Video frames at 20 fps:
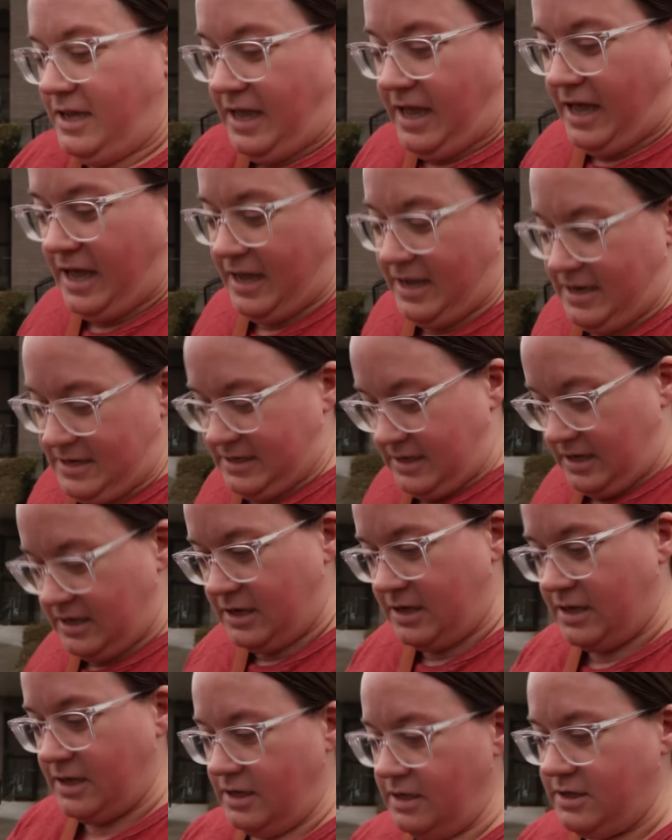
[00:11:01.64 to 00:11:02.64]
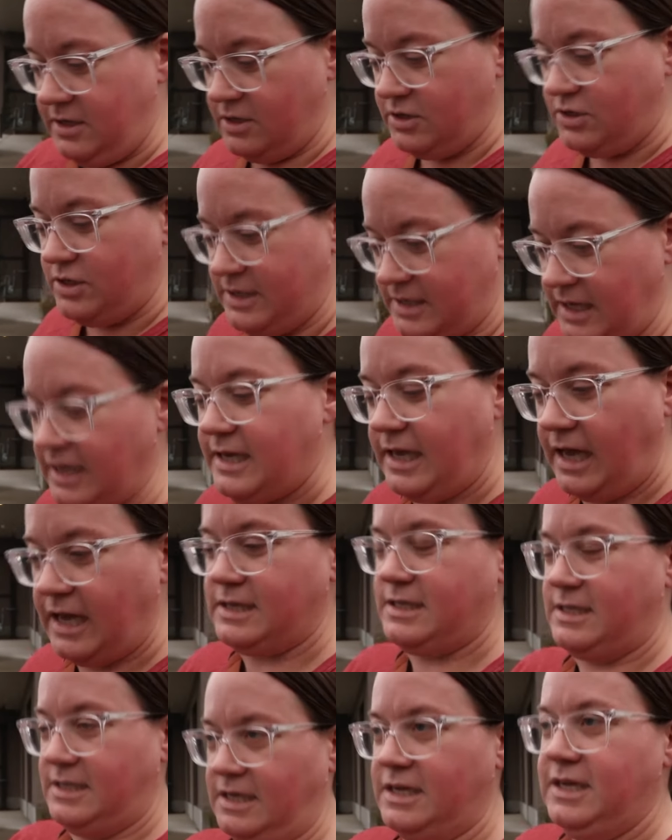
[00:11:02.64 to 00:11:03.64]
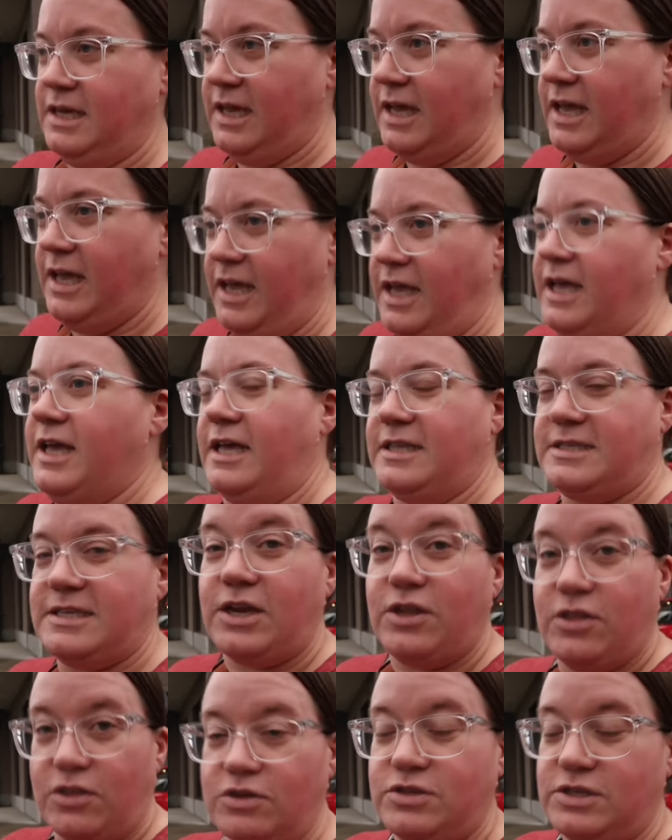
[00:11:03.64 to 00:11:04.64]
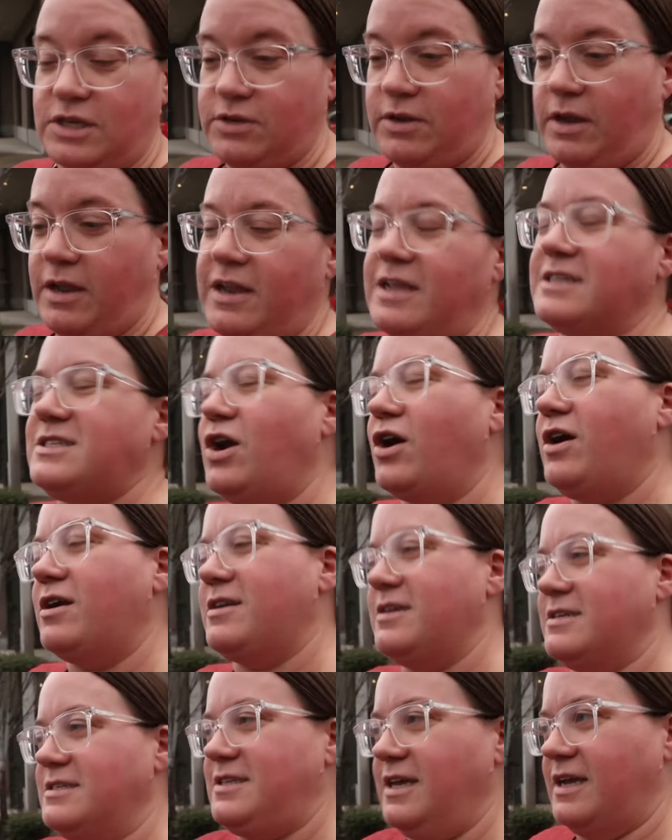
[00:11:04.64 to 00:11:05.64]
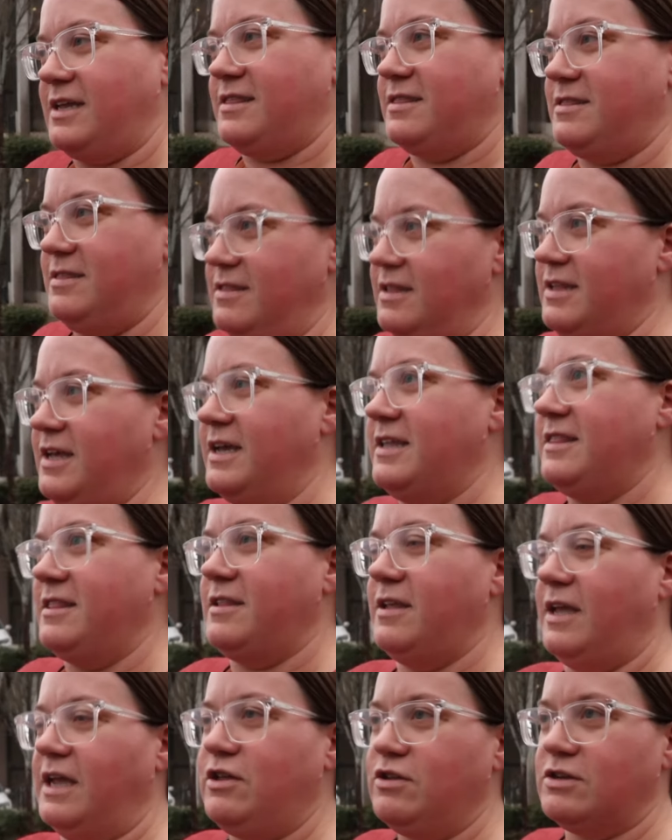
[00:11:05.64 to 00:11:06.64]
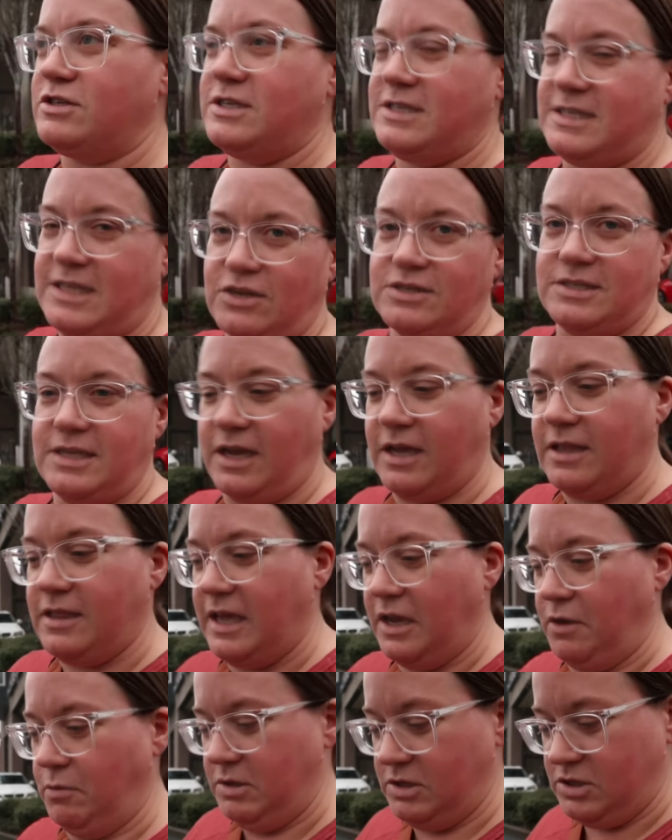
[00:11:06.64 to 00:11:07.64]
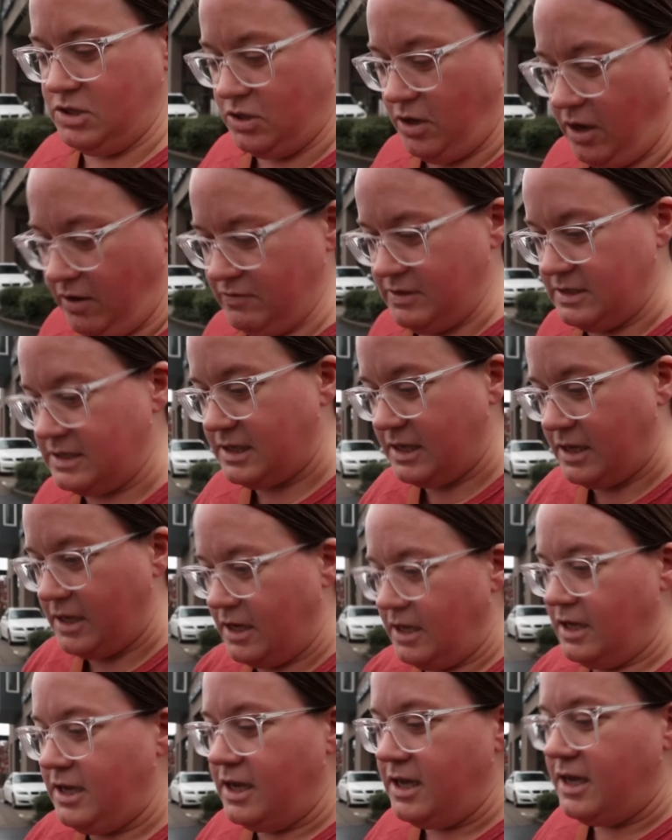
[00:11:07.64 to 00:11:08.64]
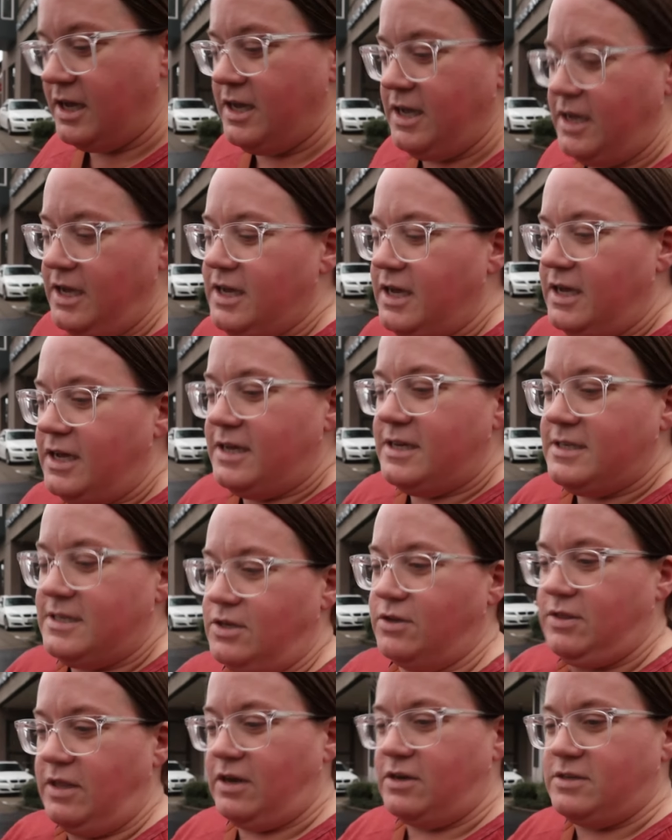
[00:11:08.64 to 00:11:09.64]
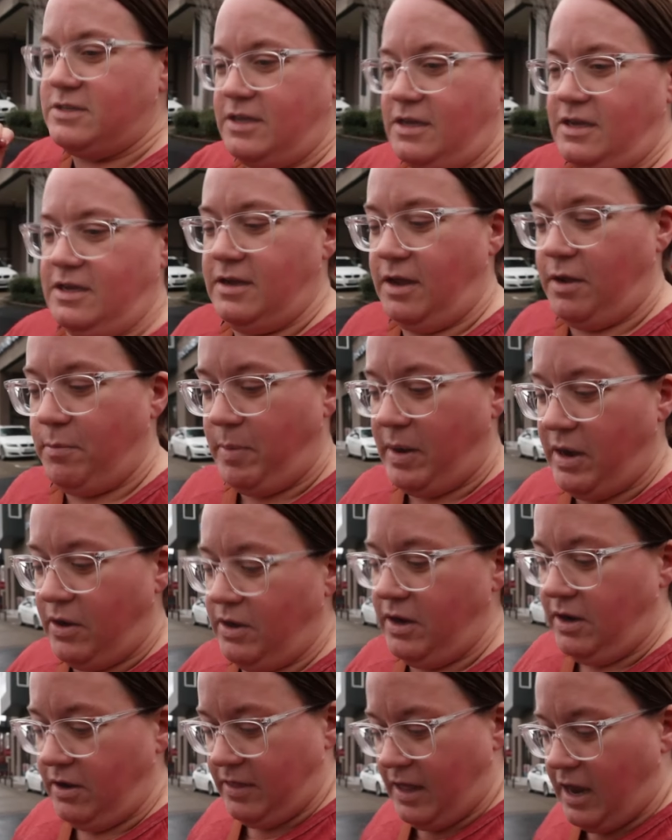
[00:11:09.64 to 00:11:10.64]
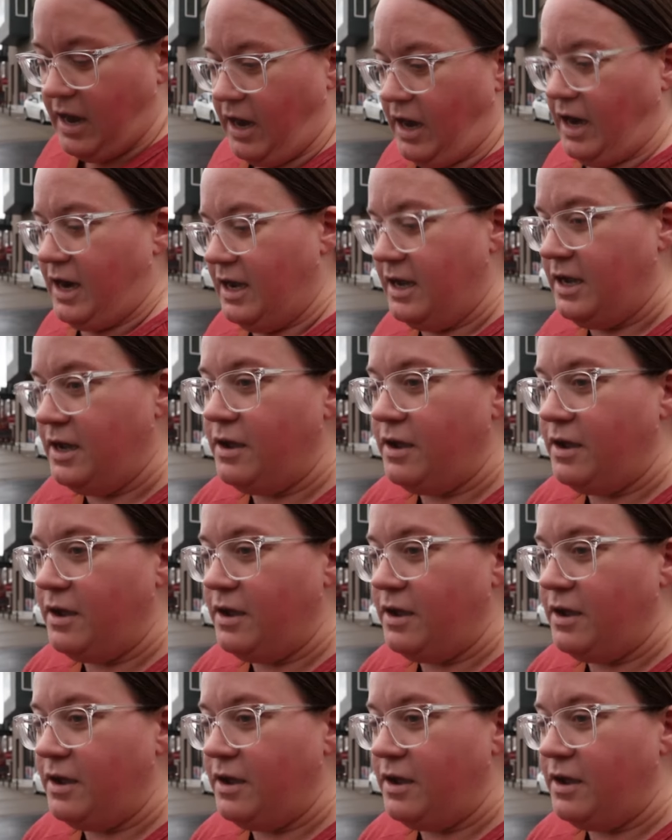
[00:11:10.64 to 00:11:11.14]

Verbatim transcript: And she's like, yes, it's an allergic, and it's hard because English is their second language, obviously. So there's a barrier there.